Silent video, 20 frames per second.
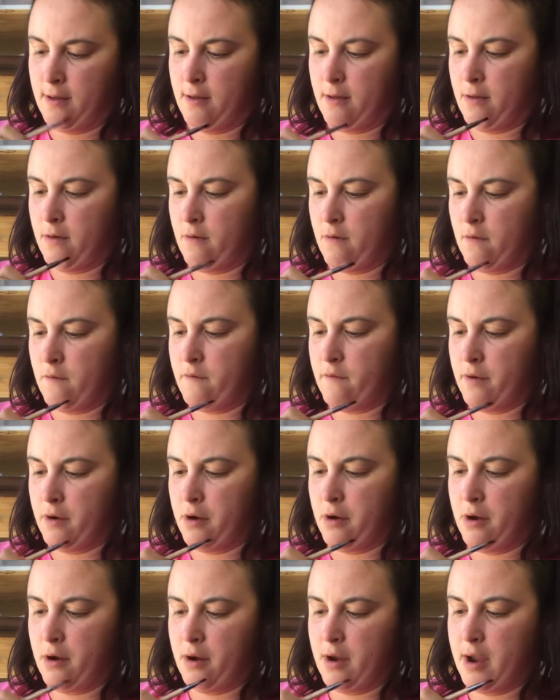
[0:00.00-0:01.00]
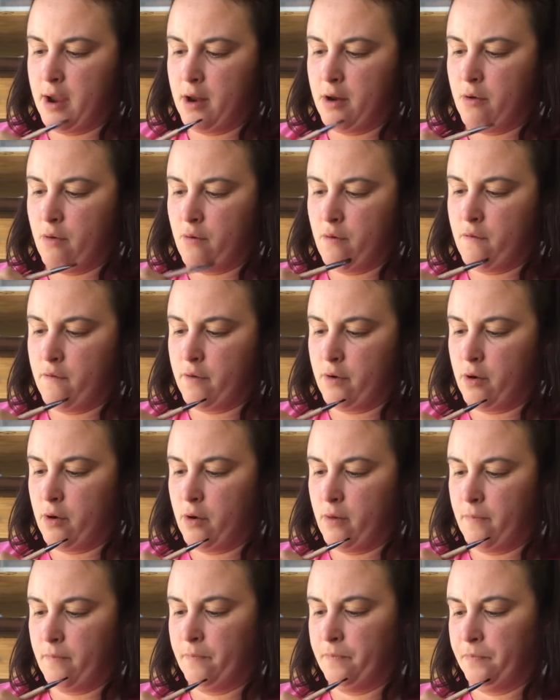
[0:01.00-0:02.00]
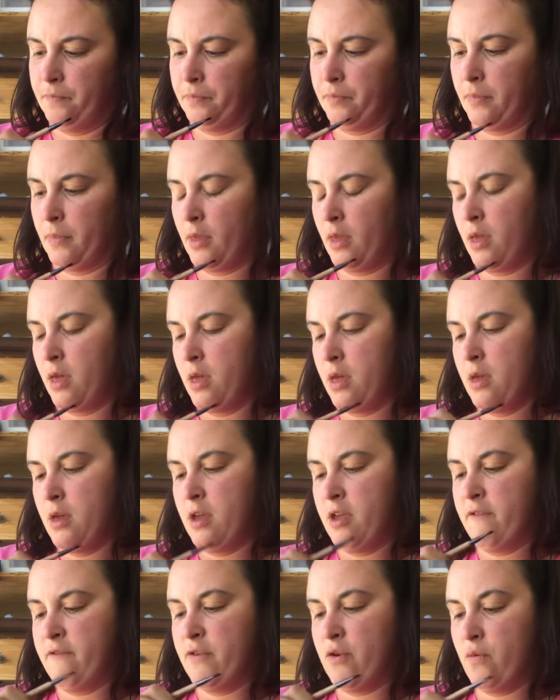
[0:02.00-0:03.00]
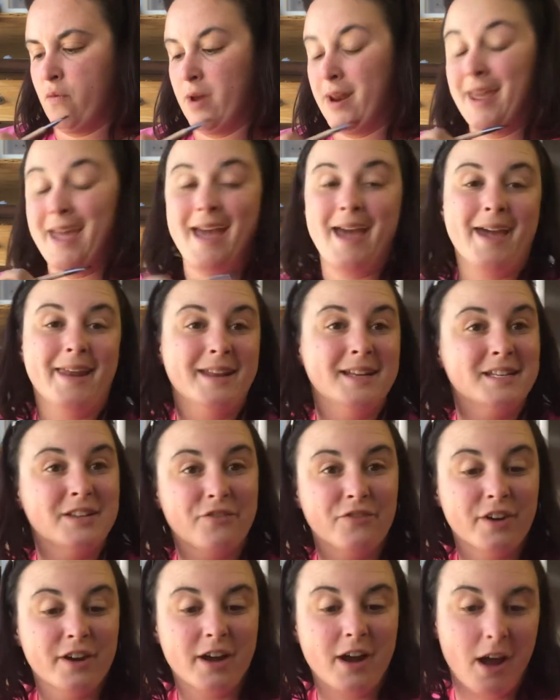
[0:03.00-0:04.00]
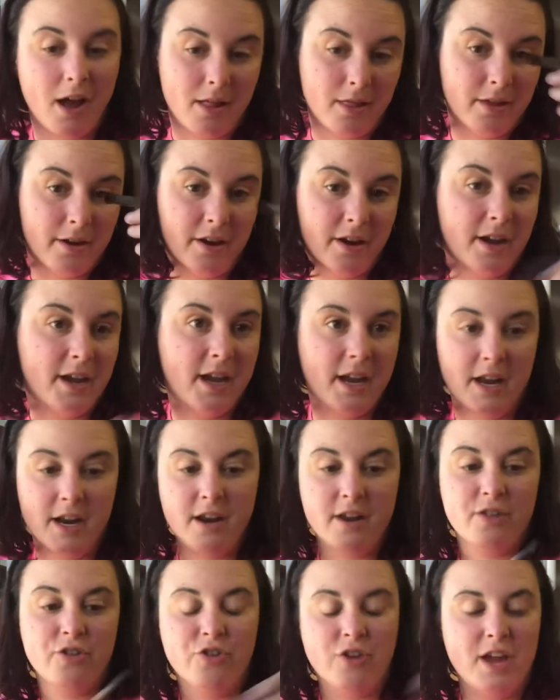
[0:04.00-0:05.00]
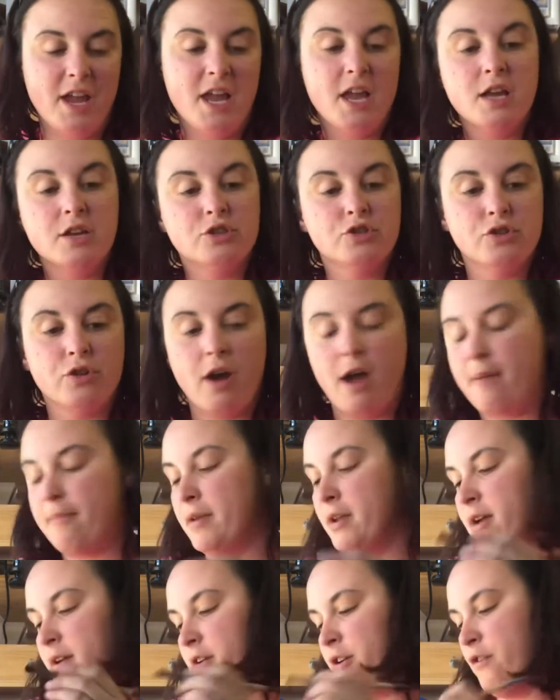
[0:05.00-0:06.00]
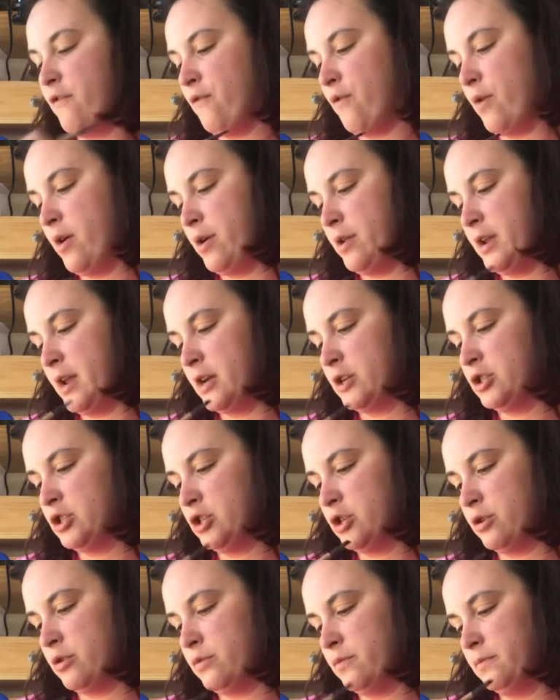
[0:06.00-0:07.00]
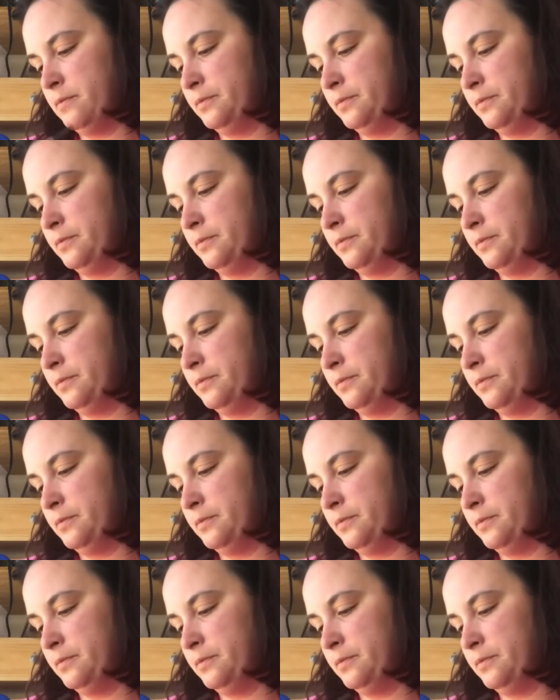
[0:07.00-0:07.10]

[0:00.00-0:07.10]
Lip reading: Over and over. If you want to add a different color, get another ink, drop it on your foil next to